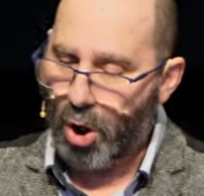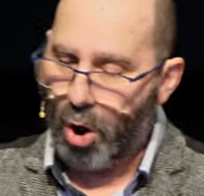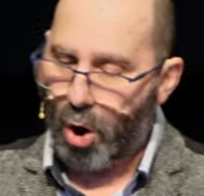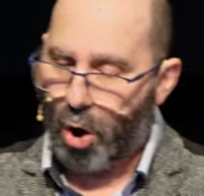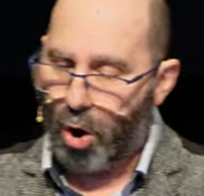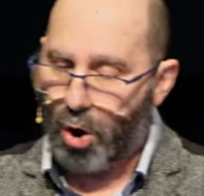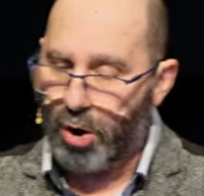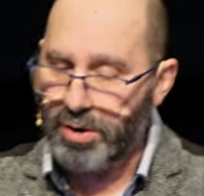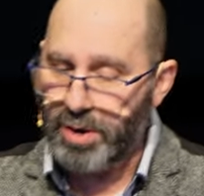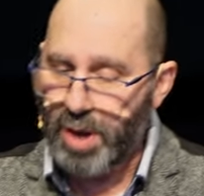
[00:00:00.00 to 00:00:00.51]

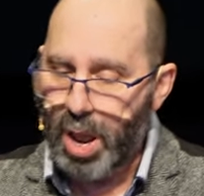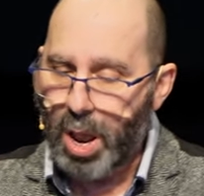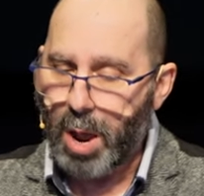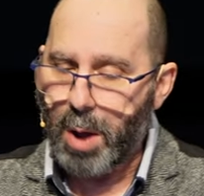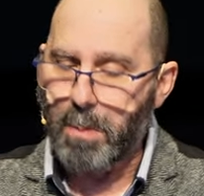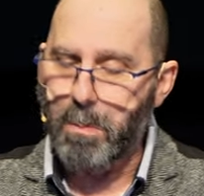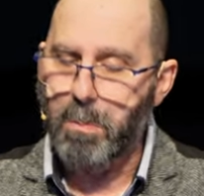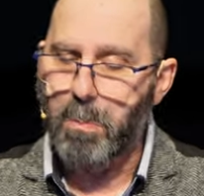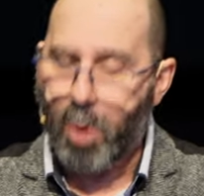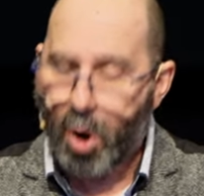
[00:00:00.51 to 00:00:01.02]
on
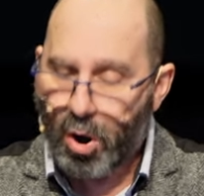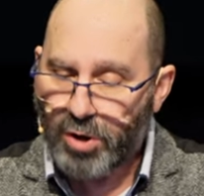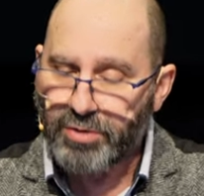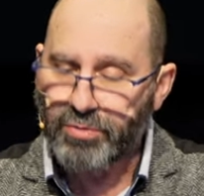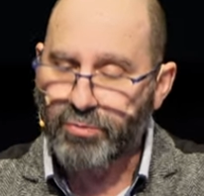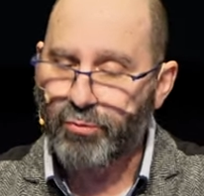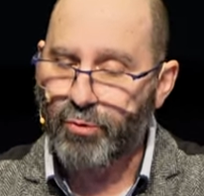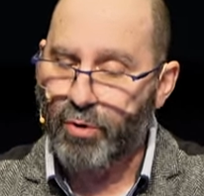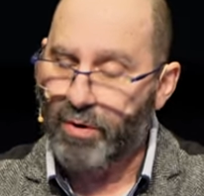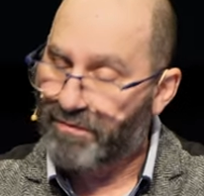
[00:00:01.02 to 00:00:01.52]

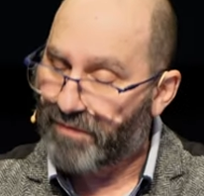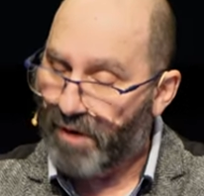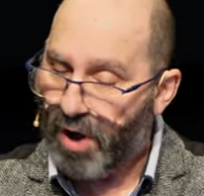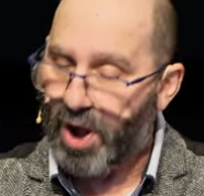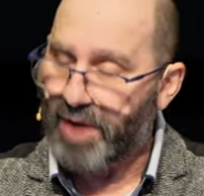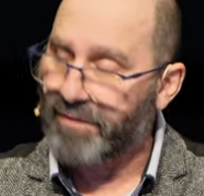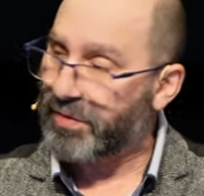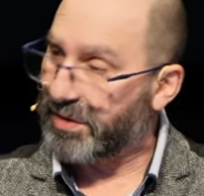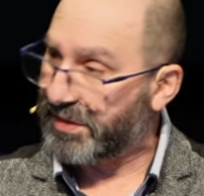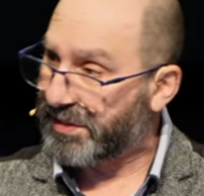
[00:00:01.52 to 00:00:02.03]
modern revival.